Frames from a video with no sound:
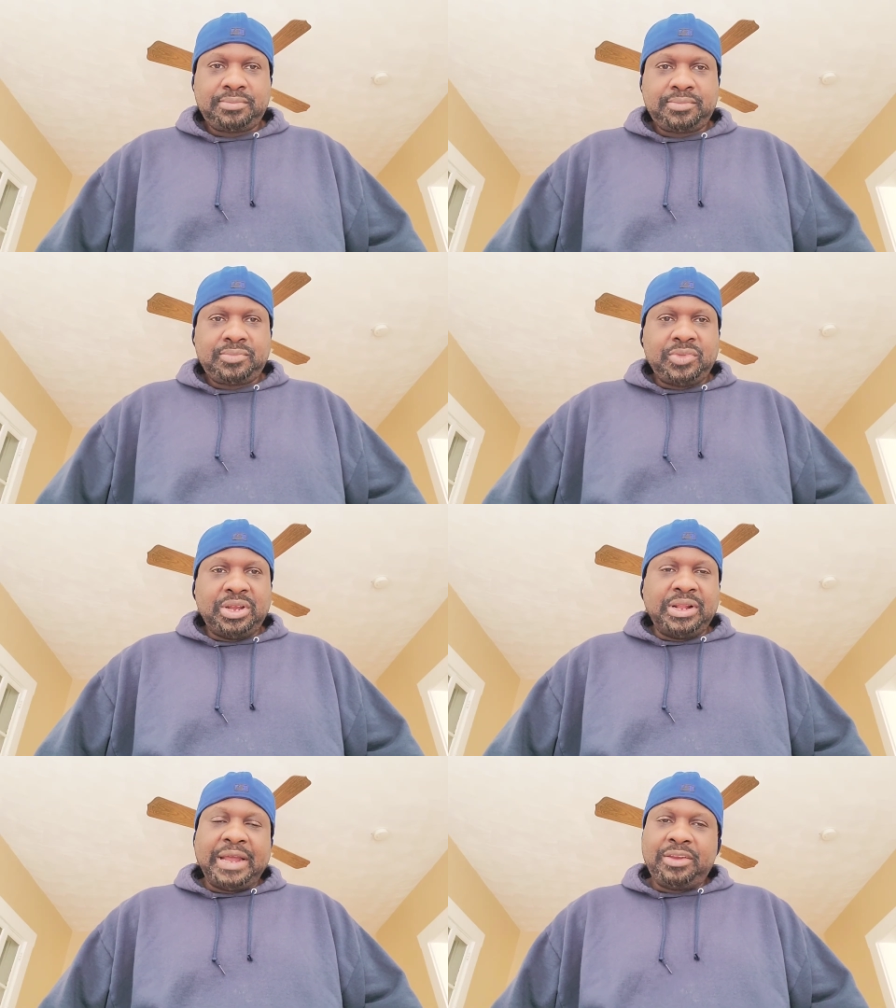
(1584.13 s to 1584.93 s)
And
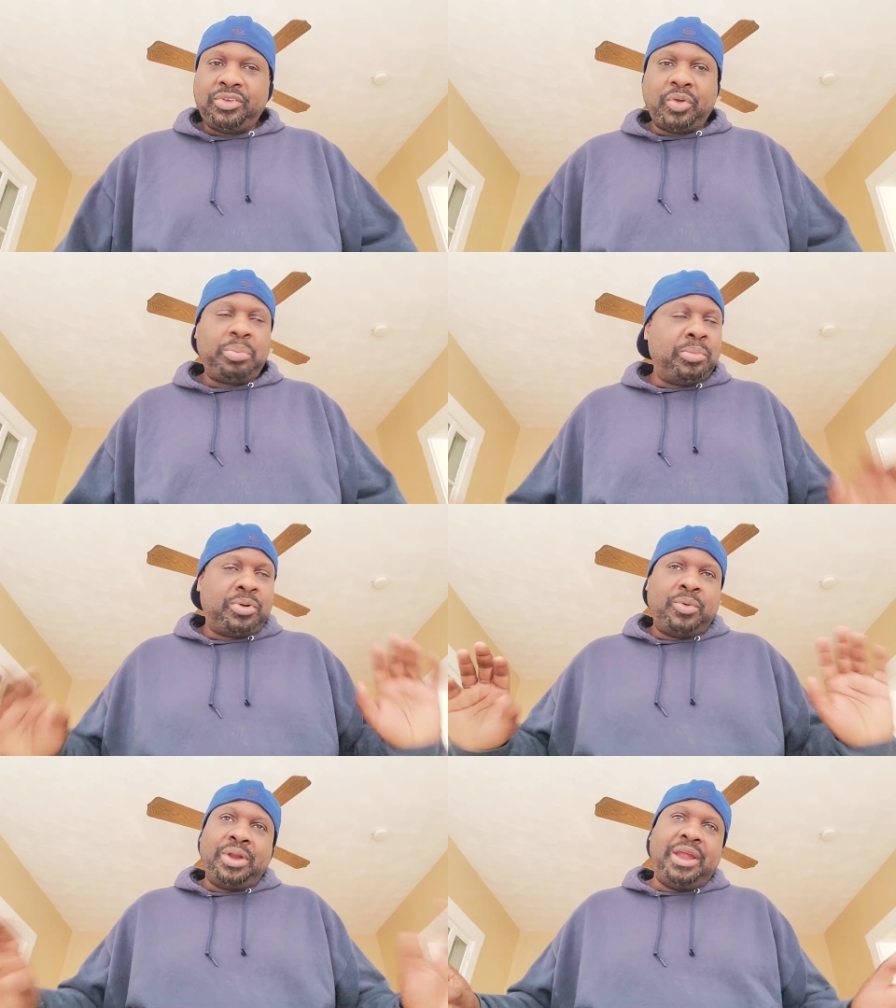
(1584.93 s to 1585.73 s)
a lot of you young people
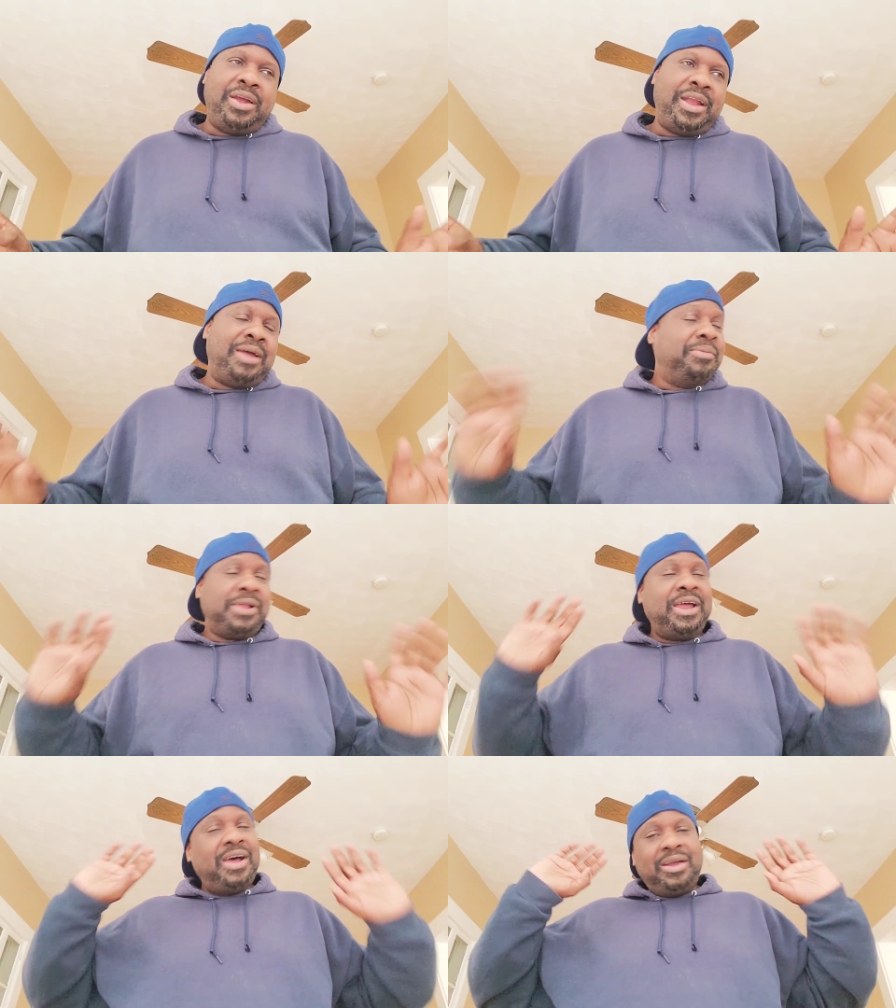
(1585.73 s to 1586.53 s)
don't want to hear that. I'm
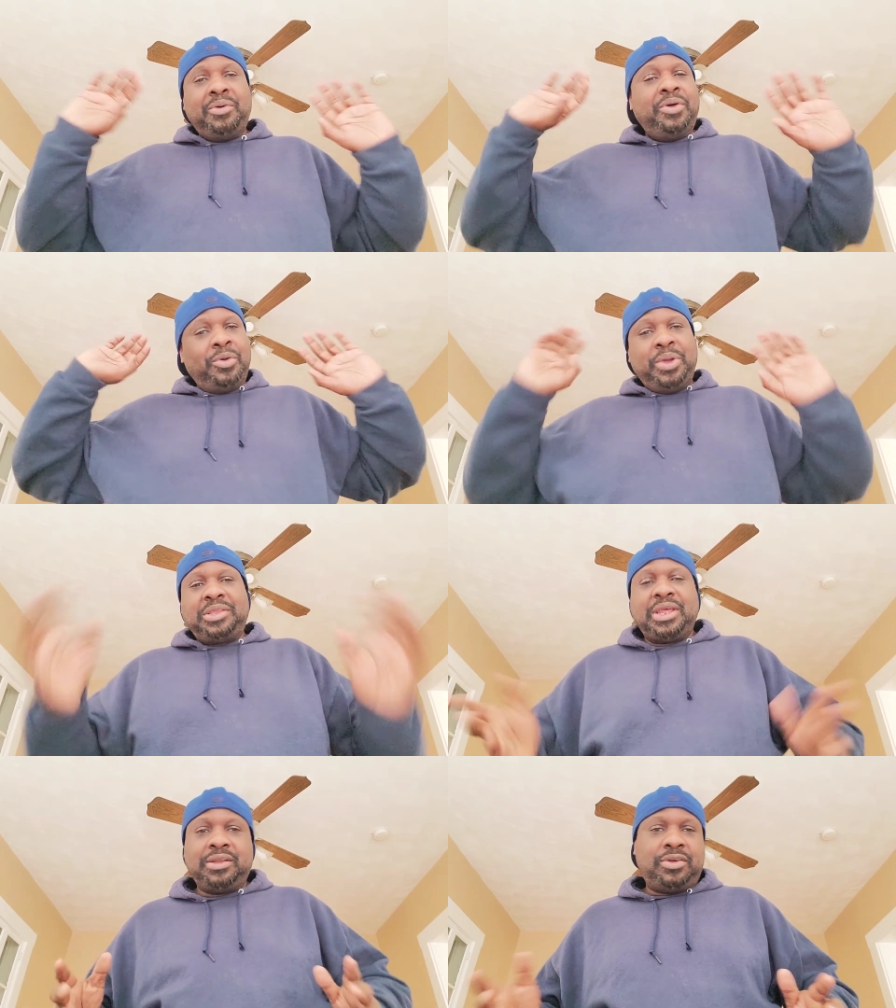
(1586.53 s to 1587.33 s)
like, I don't want to wait
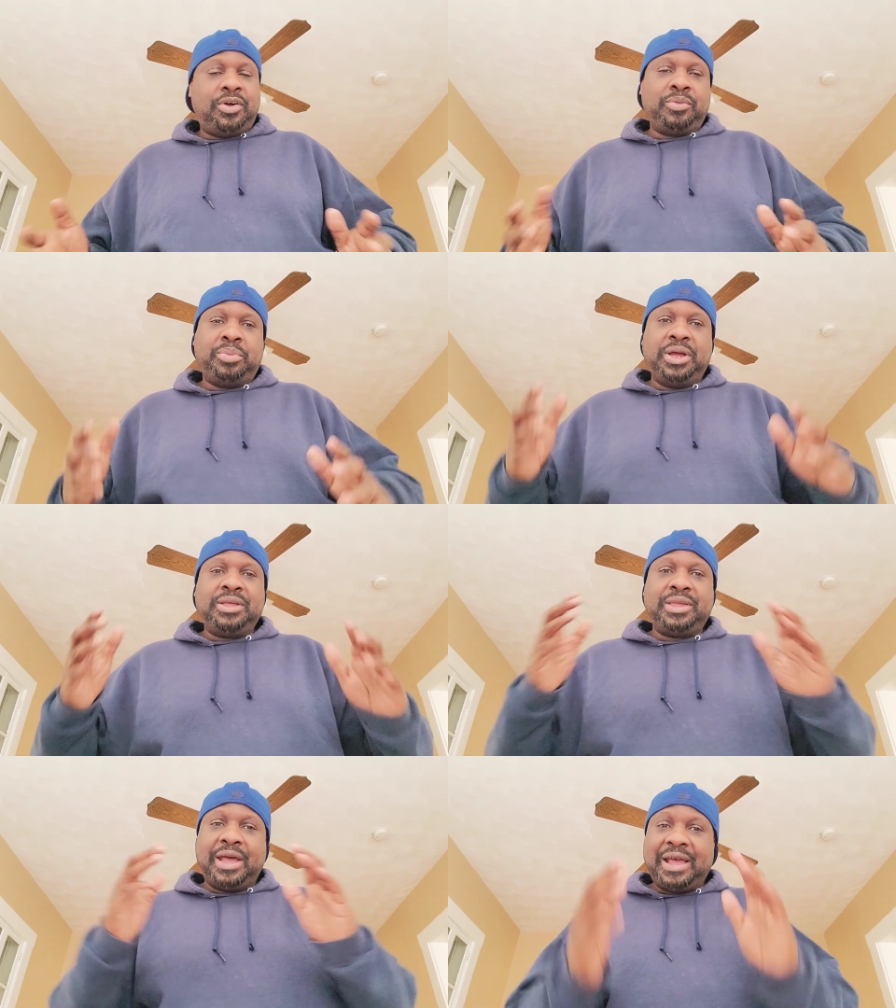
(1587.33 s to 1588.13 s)
that long.
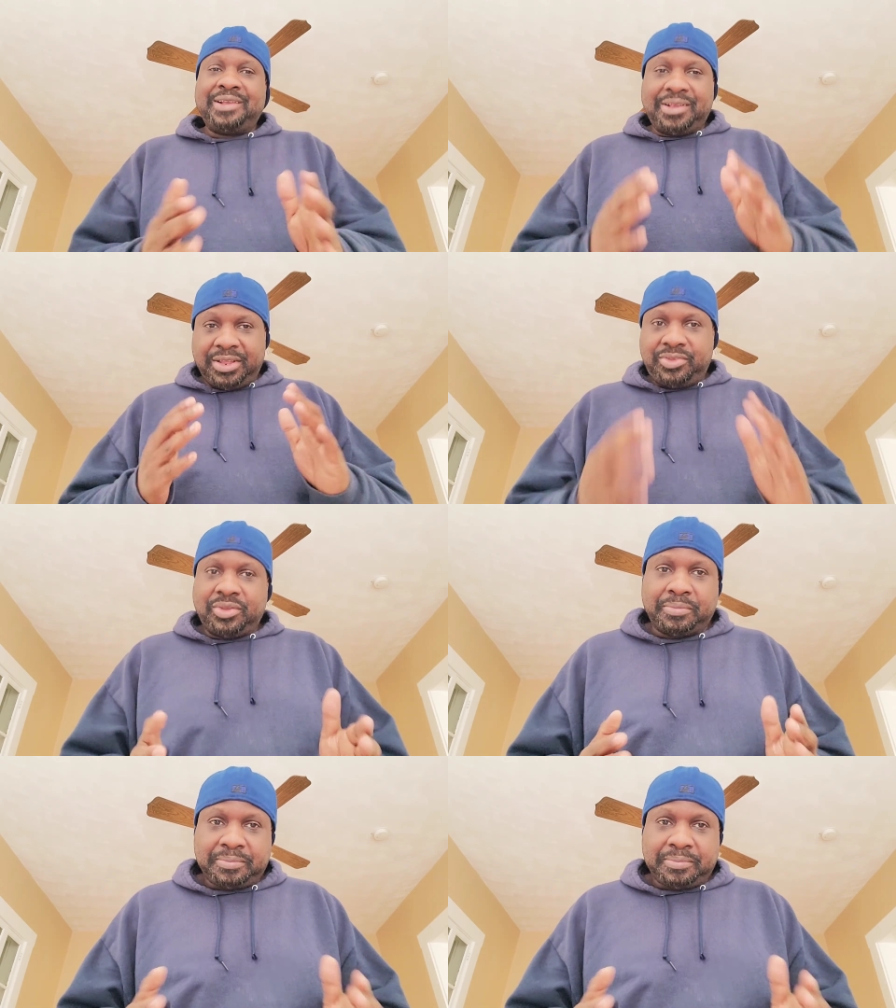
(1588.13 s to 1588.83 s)
But guys, listen.